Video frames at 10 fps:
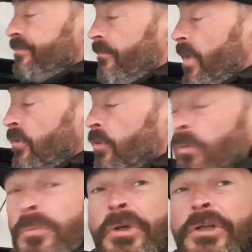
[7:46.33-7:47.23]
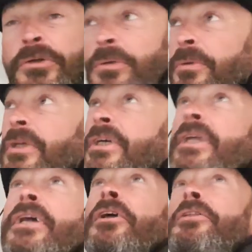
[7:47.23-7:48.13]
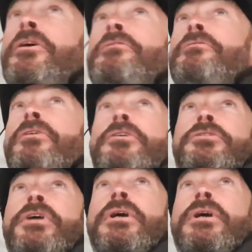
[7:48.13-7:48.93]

So what I'm going to do, I'm going to take the inner down first.